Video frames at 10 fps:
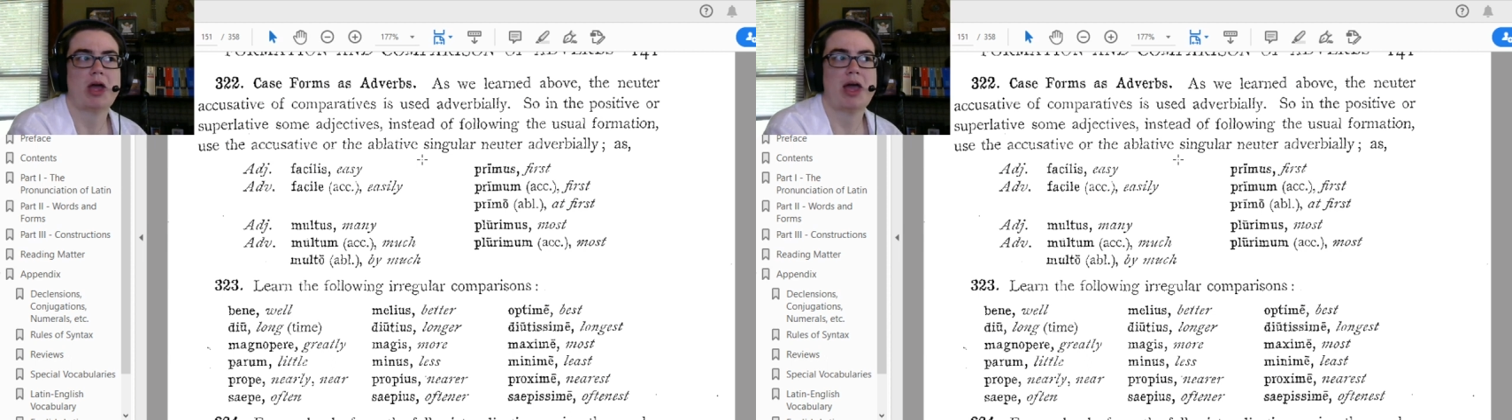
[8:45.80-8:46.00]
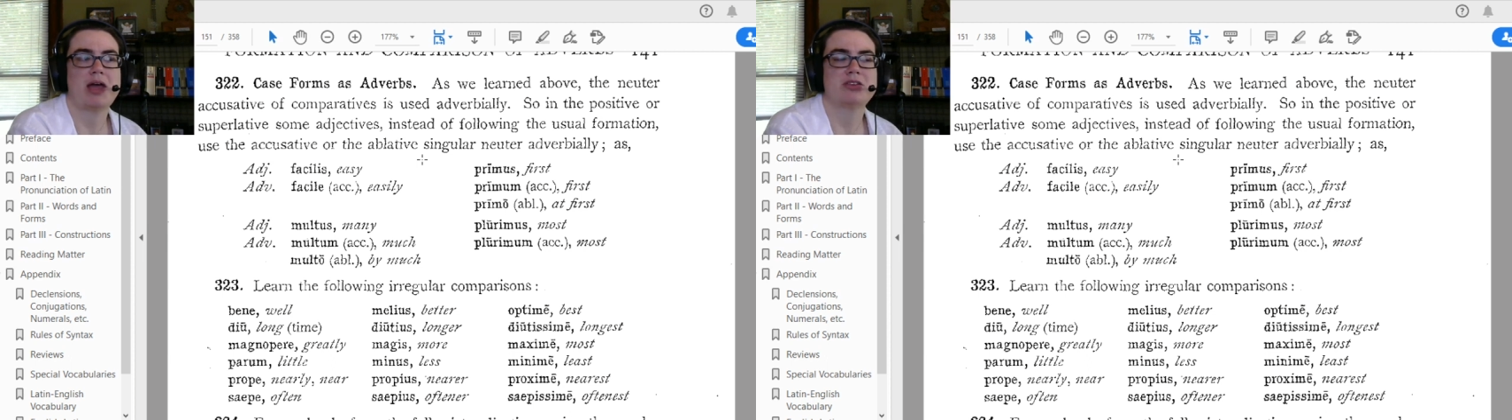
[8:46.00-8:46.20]

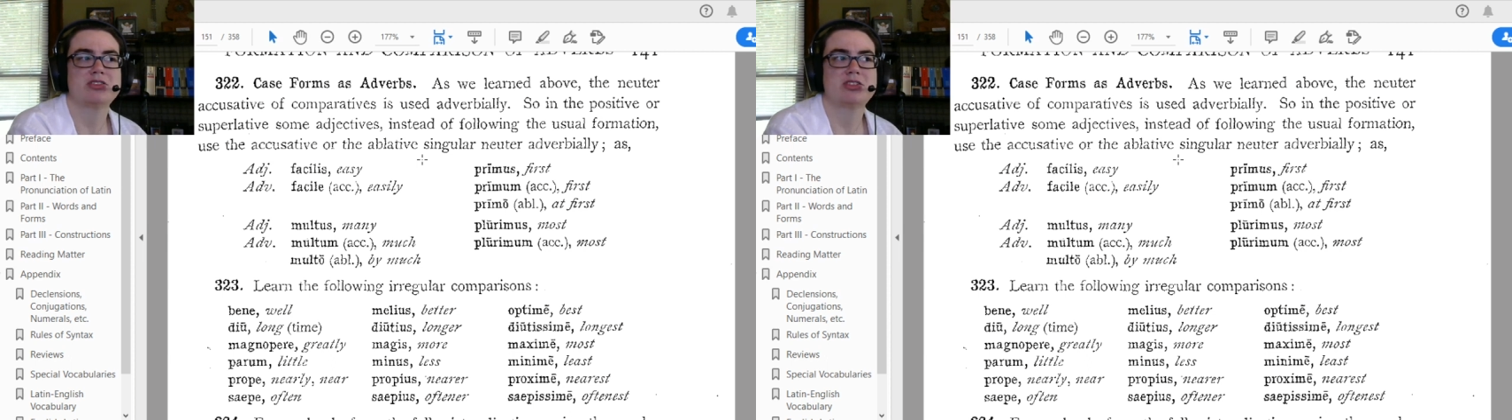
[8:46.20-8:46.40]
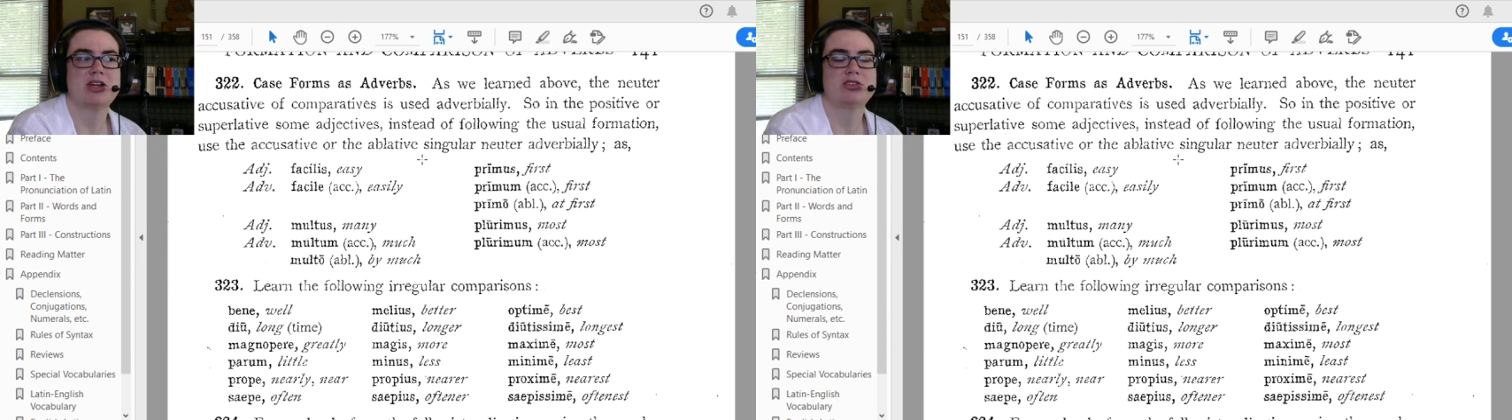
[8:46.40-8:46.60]

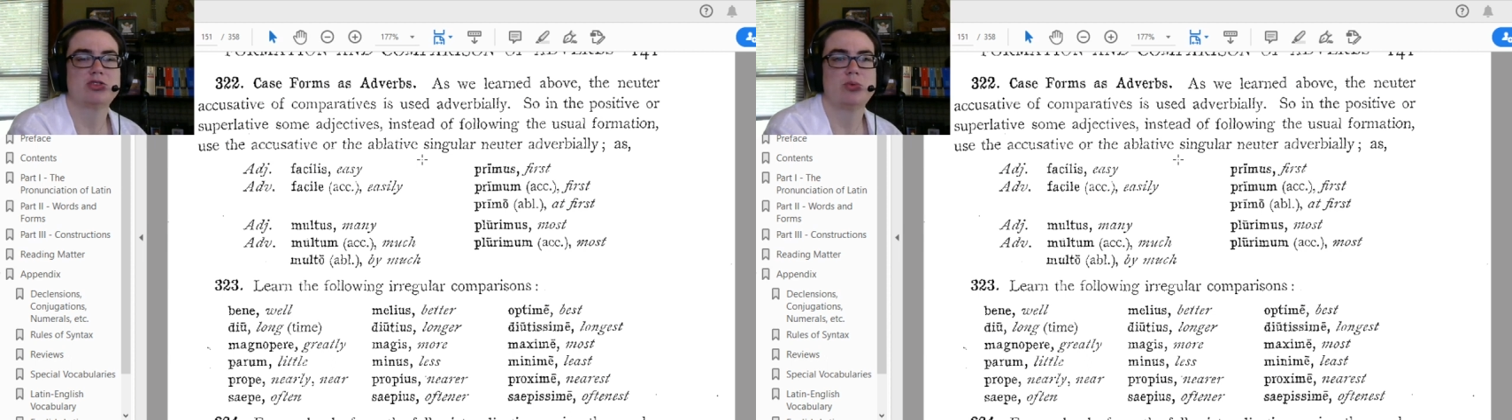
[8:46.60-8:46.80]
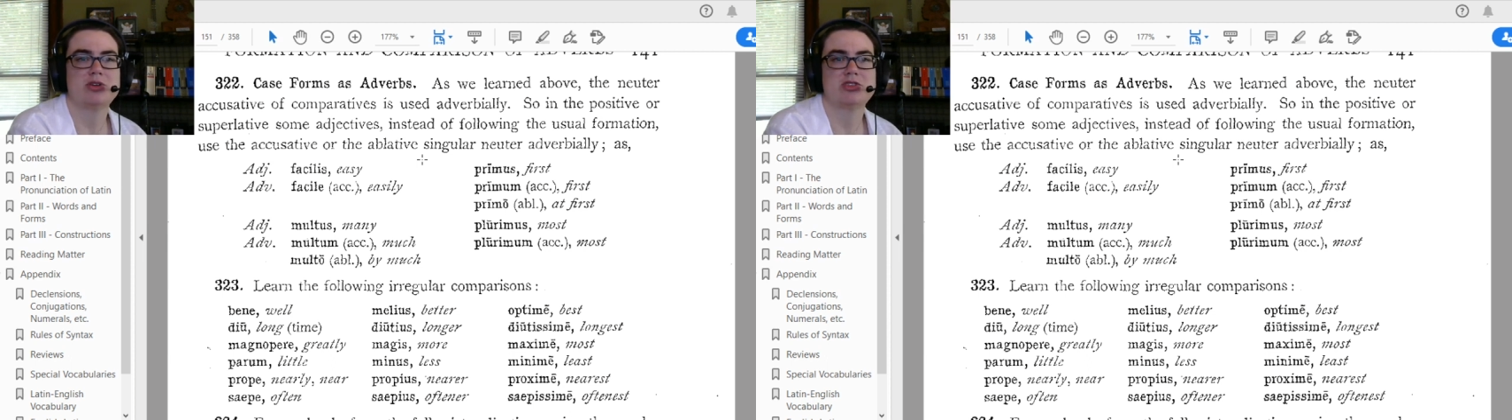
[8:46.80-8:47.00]
extent
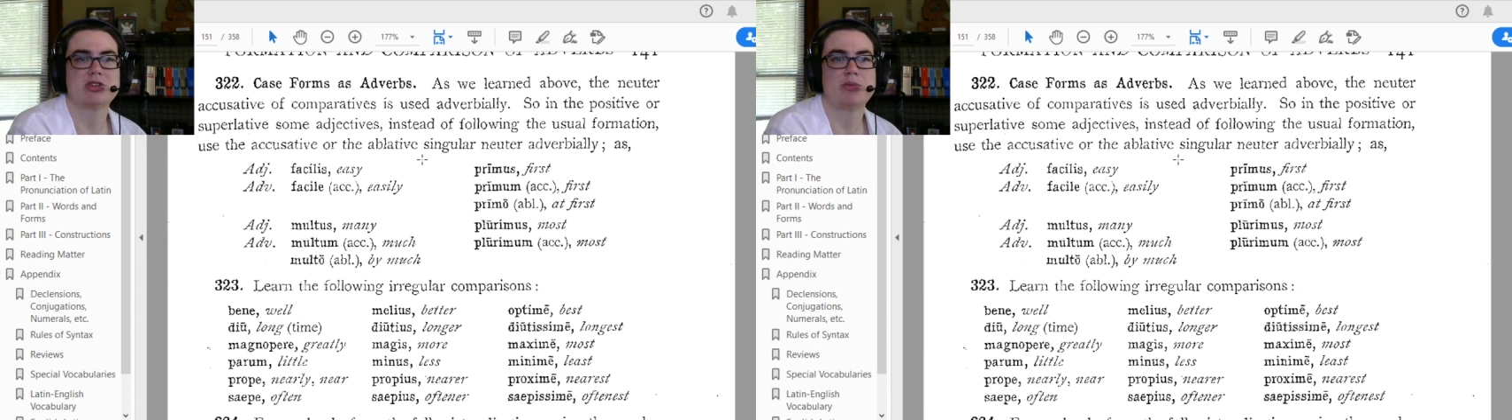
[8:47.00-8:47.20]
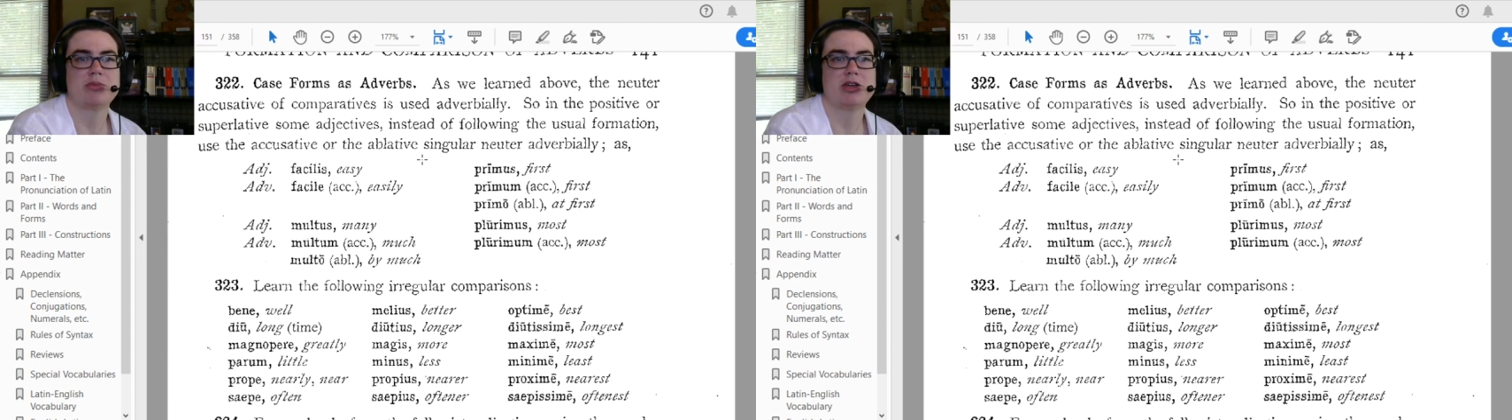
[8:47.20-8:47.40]
to which
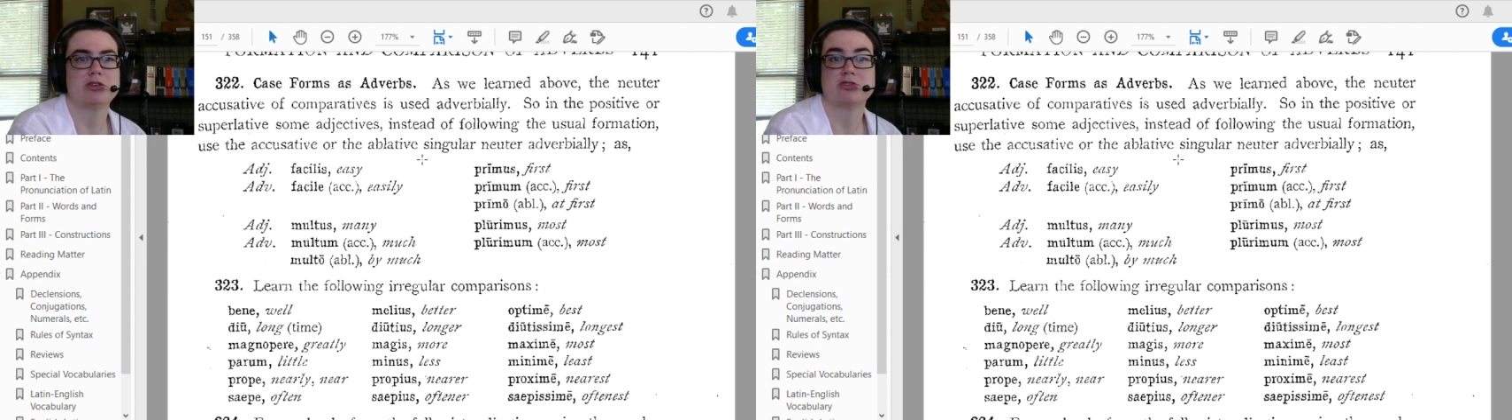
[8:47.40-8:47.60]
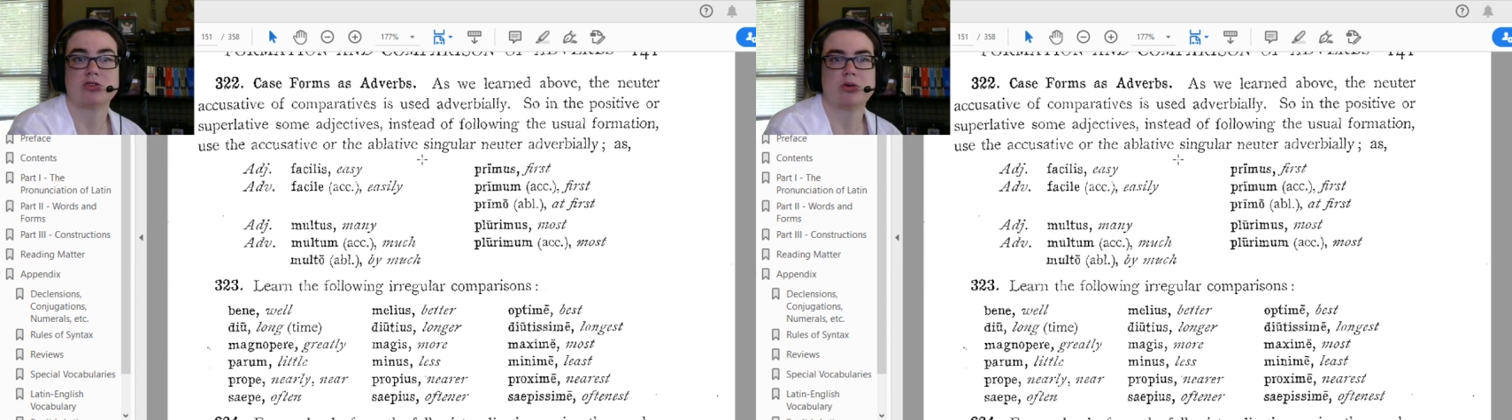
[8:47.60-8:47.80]
something
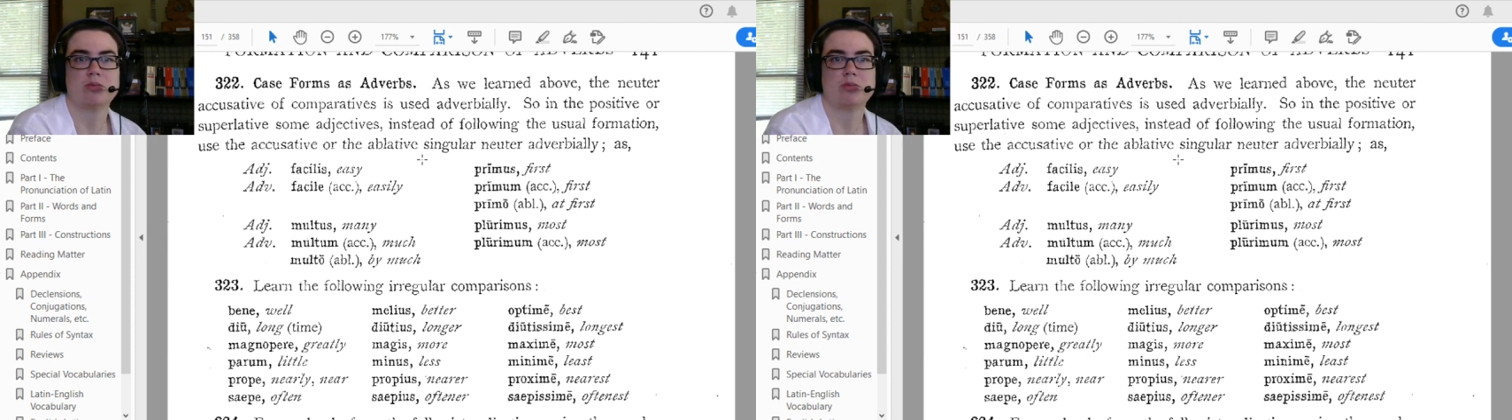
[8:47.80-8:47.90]
is true.